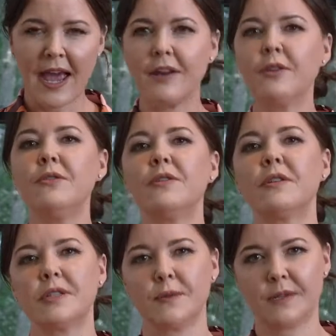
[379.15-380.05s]
And who
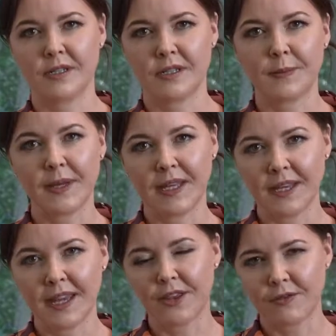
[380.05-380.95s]
knows what it's going to
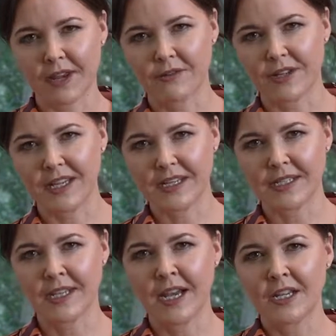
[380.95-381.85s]
be in 300
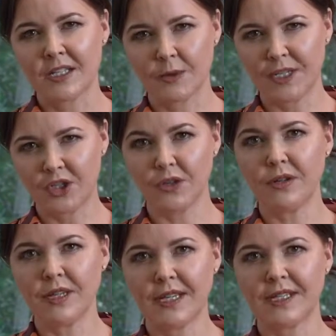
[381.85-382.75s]
years. So we
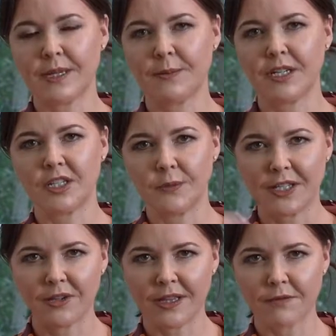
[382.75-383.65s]
do need somebody to be
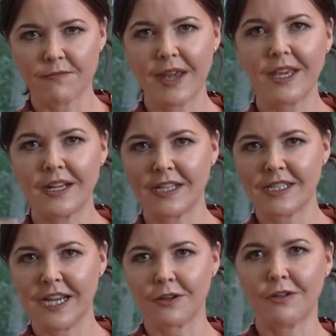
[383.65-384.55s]
doing the regular
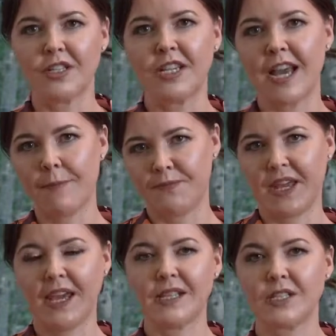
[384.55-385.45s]
technology
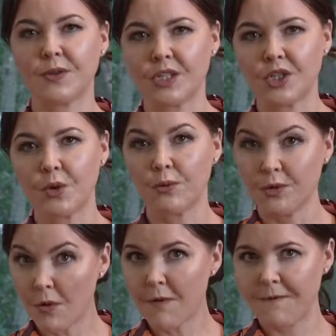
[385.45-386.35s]
updates to ensure
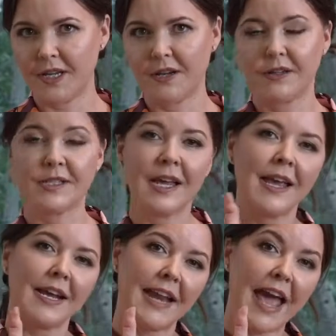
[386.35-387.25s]
your videos
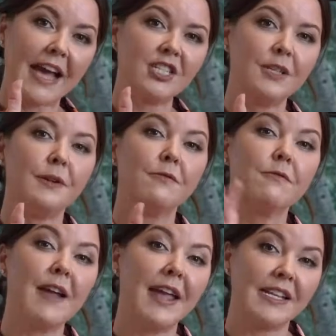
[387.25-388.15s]
can actually be
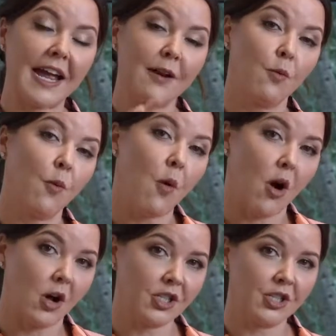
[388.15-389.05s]
read and
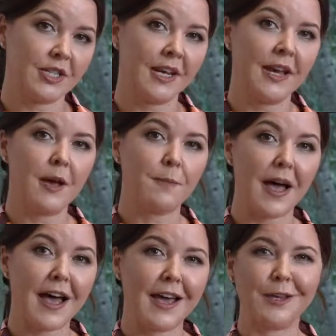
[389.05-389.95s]
watched
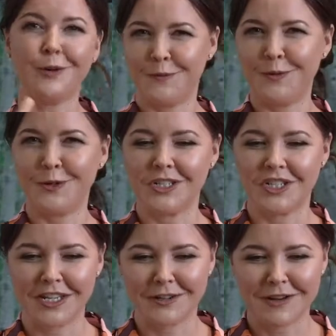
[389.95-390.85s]
by your future
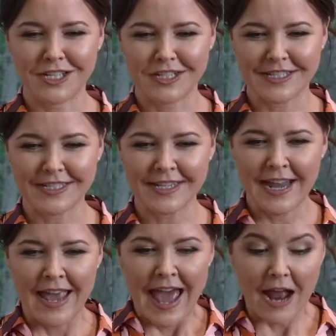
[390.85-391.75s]
generations.
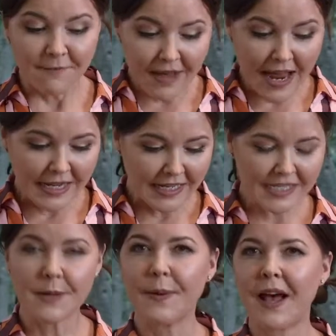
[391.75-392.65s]
And finally,
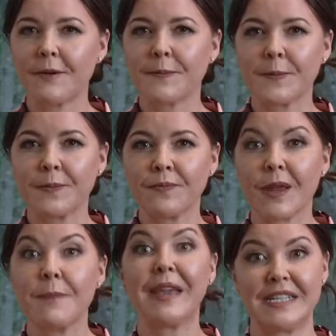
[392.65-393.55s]
it's about
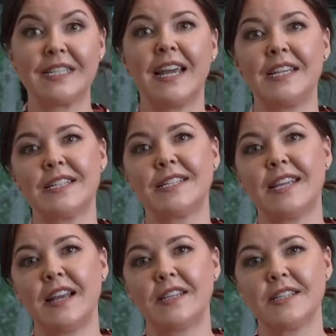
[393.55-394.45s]
metadata
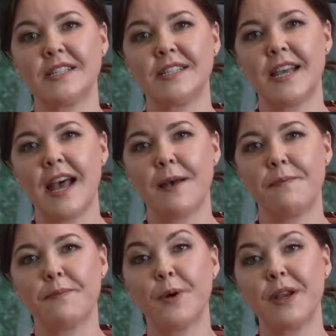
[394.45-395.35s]
standards,
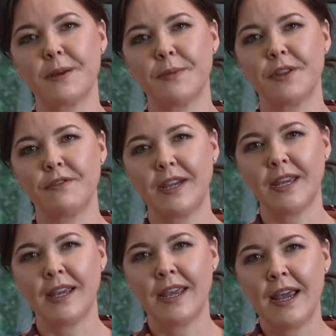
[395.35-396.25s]
point number 3.
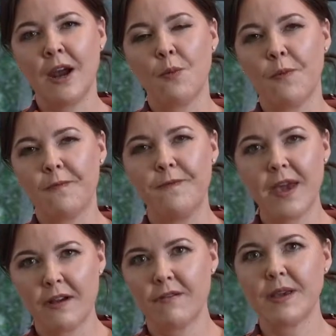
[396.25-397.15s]

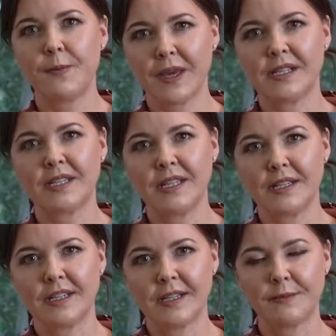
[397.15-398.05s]
Very big
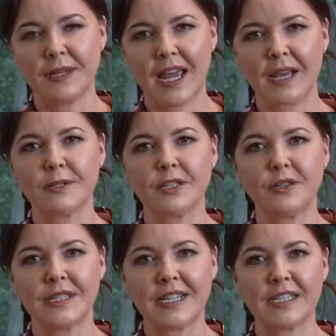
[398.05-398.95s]
deal in being able
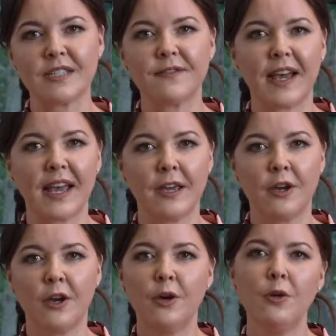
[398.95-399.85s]
to identify
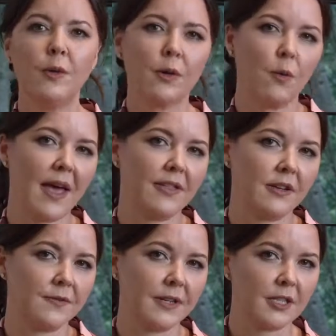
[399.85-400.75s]
who and where
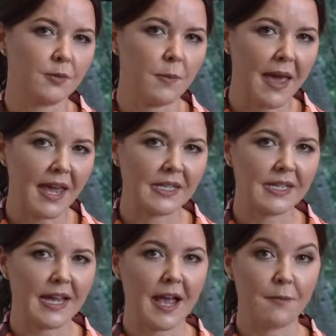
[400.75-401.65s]
those videos were
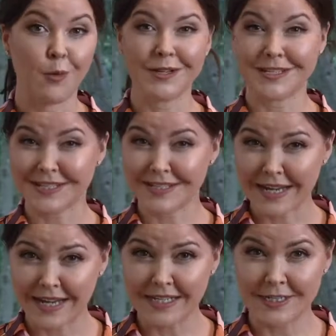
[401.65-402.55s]
made, what is the
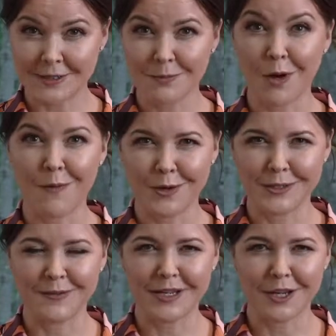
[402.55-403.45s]
state of
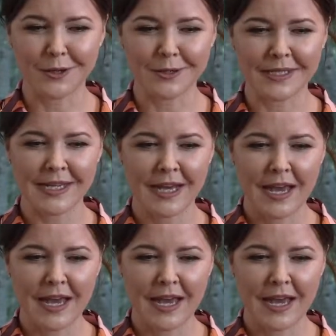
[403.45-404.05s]
those videos.